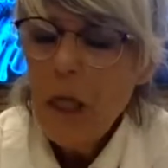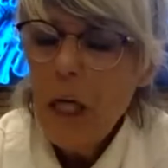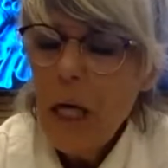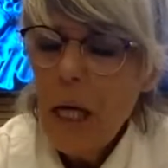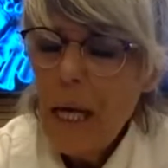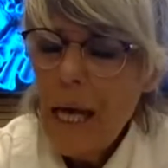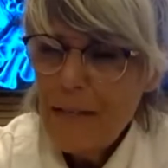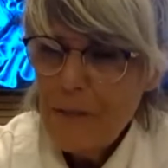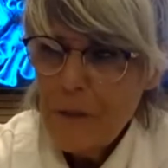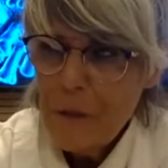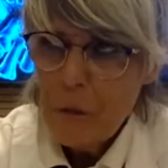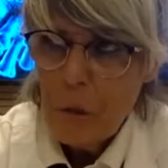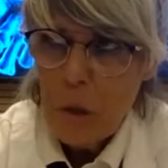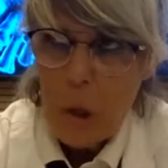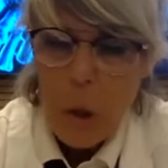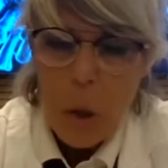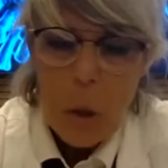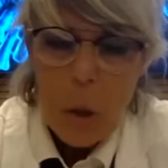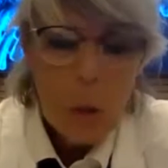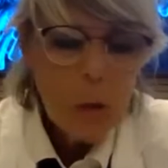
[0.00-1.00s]
As you
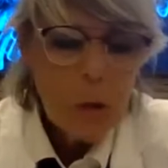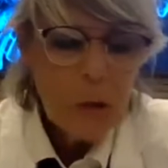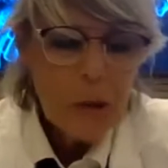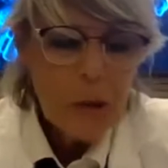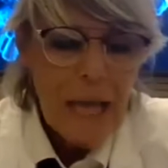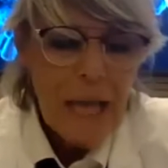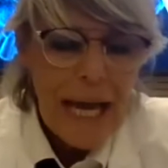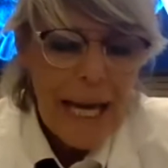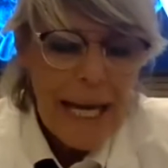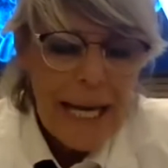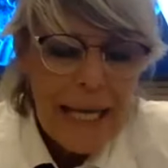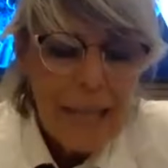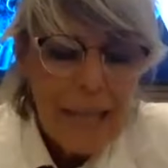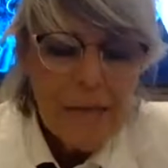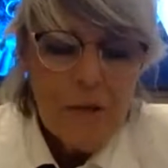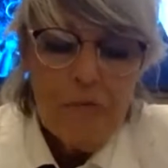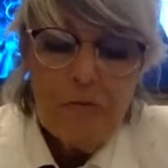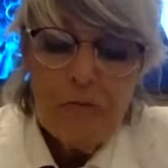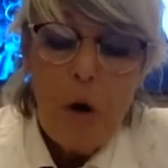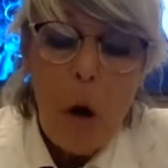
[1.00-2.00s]
know, today
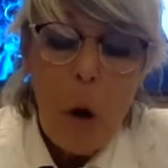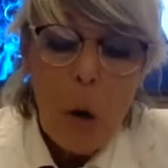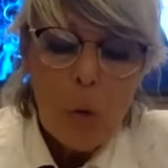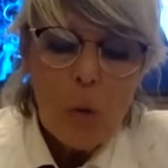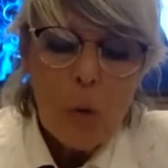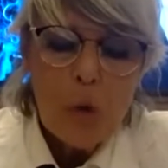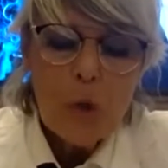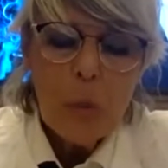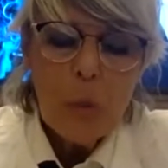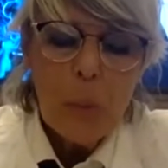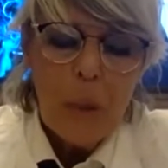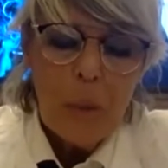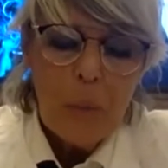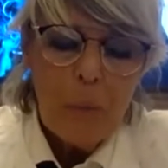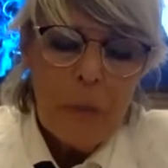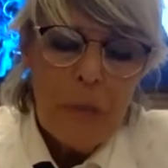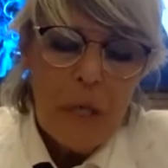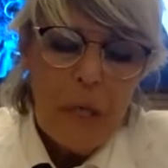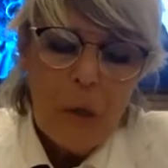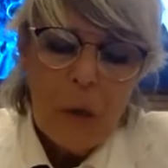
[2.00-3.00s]
the focus will
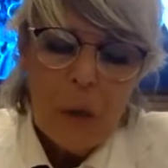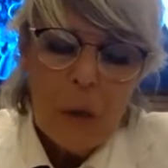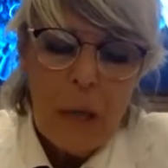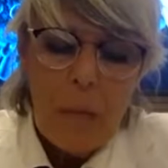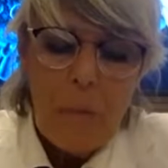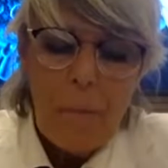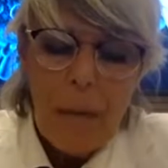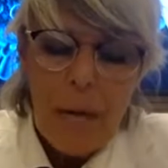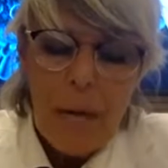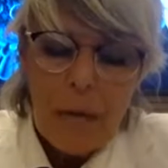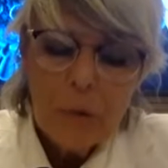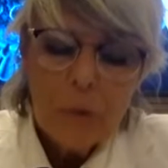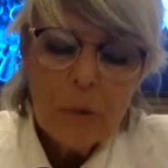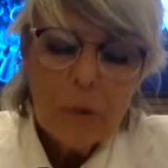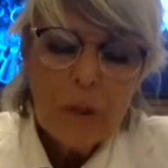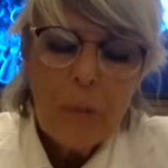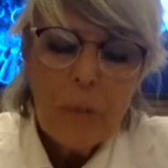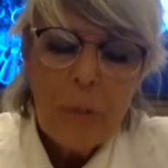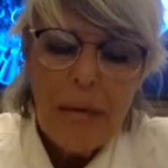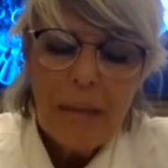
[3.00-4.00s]
be on
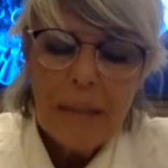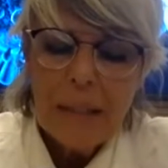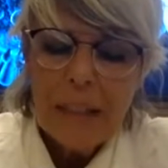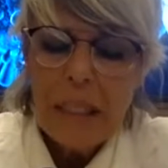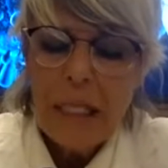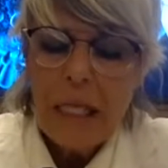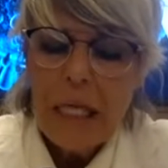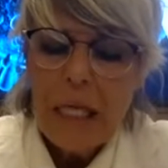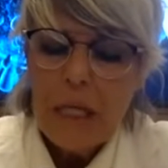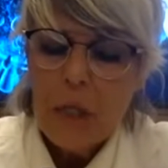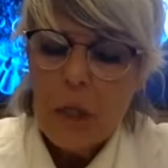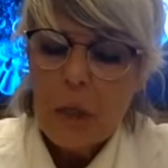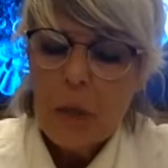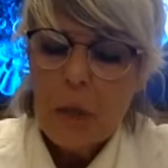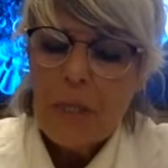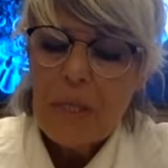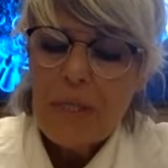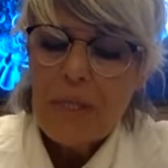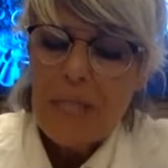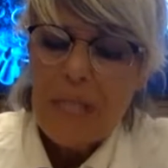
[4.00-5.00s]
barotraumatic
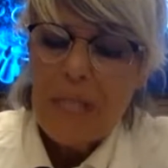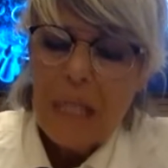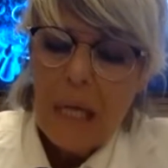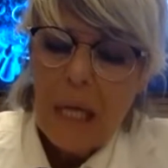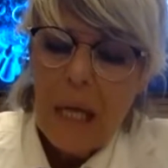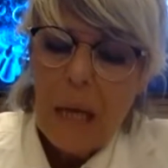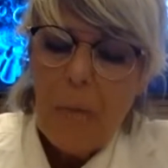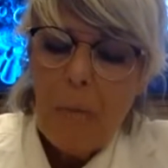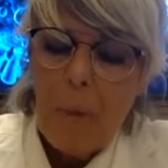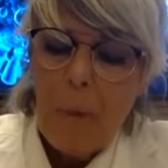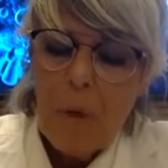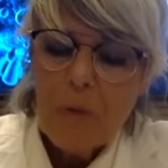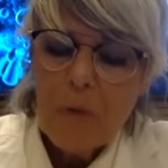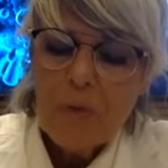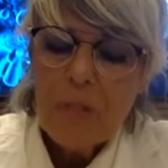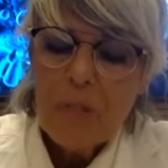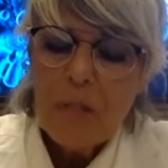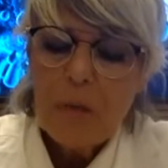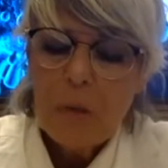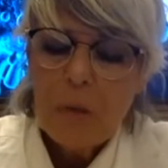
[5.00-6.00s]
injuries in
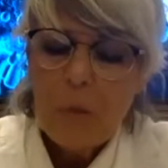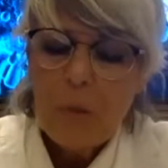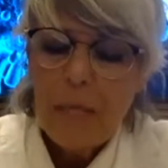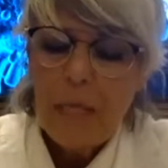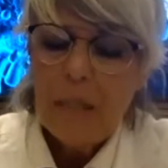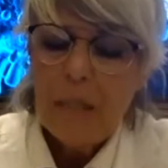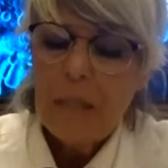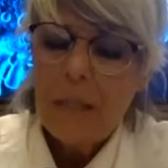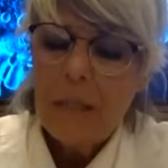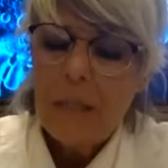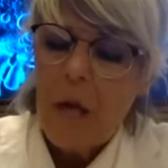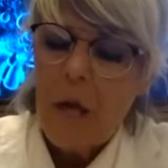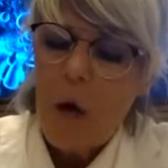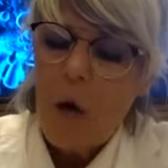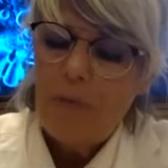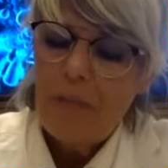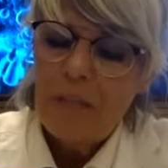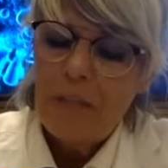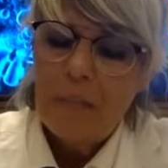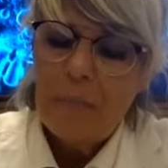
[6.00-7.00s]
post-intubated
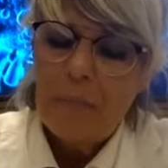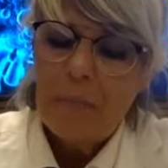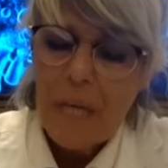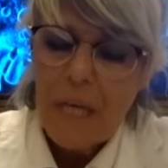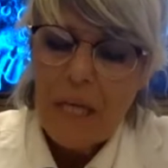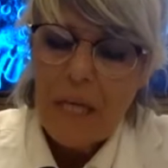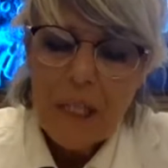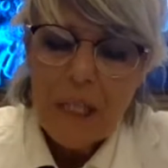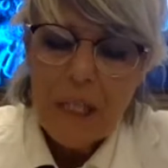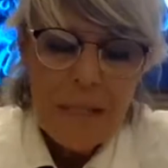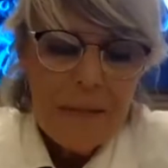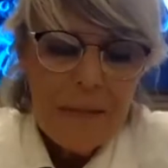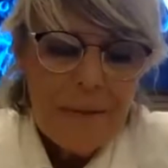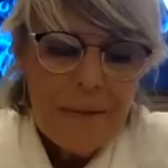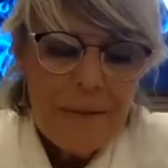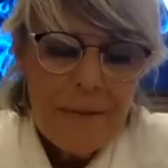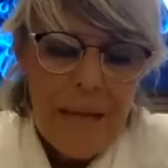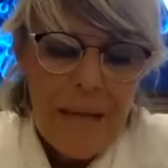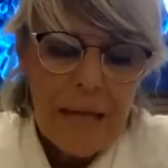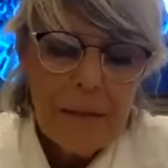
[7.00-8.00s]
COVID patients
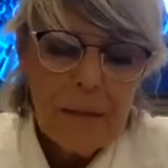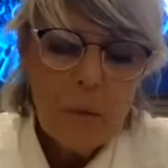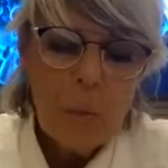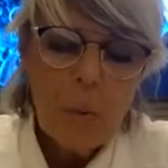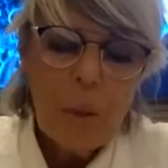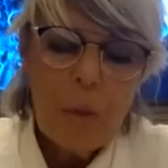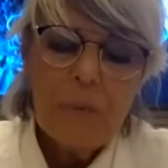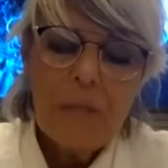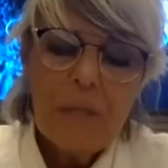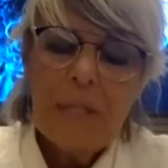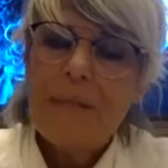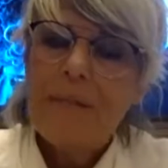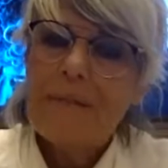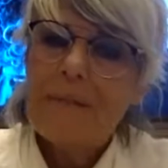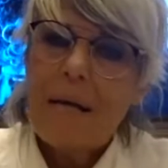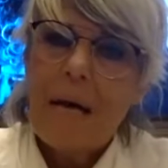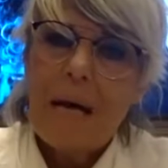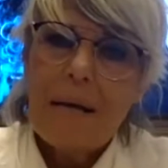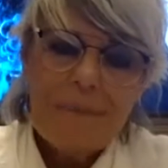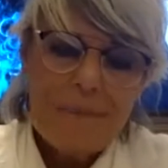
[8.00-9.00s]
that will be
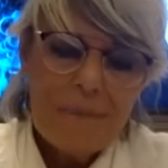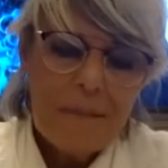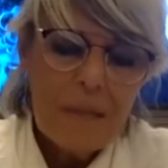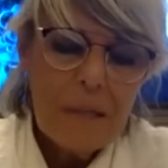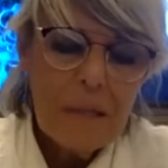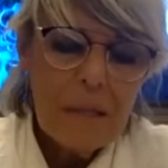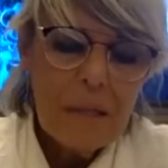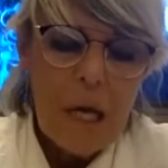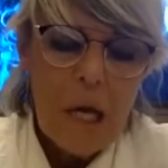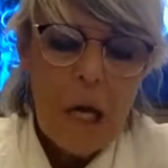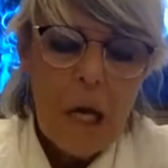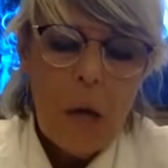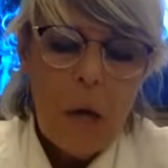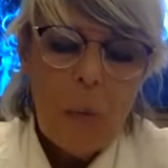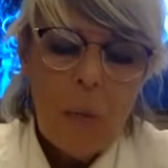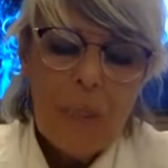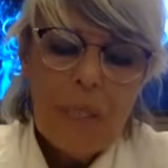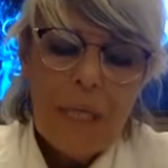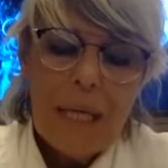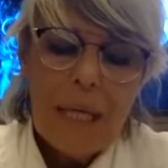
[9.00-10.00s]
discussed
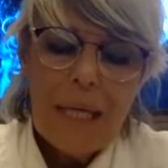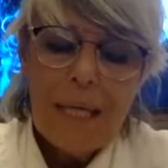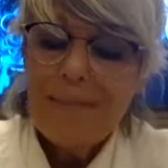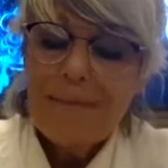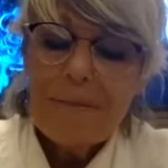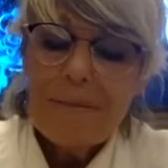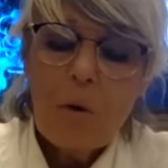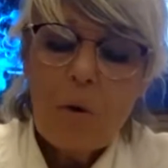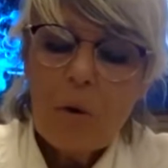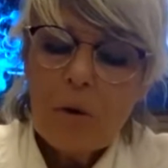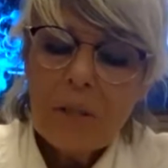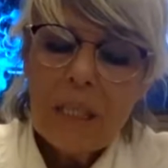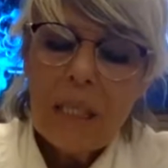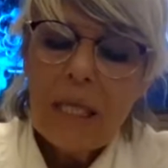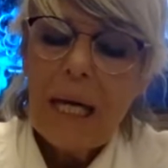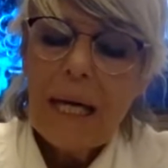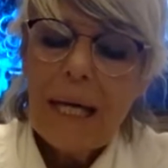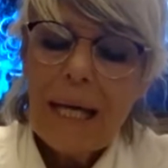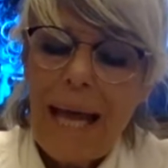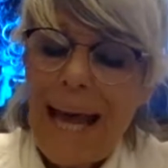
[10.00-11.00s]
with an
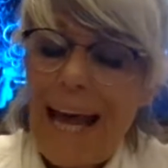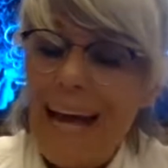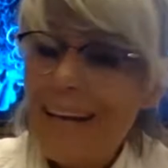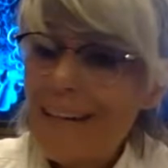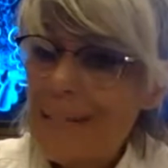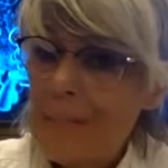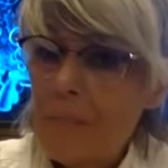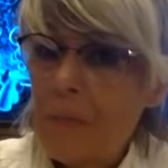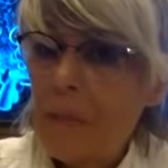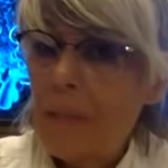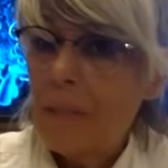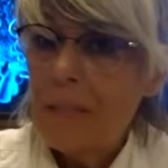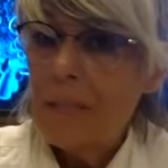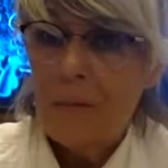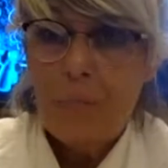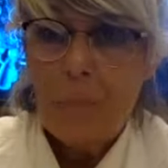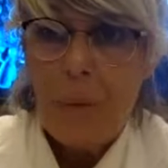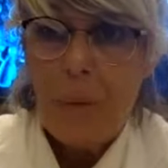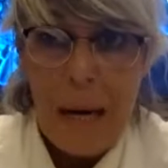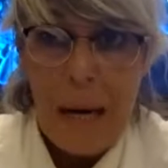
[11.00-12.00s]
extraordinary experts
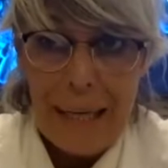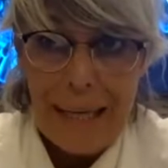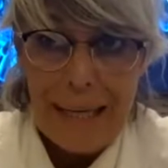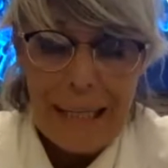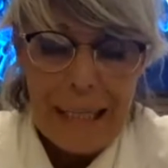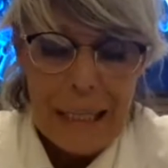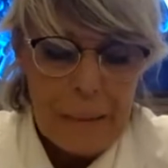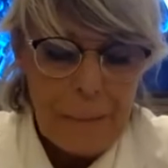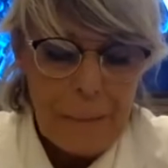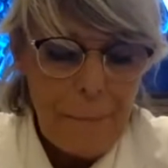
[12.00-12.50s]
panel.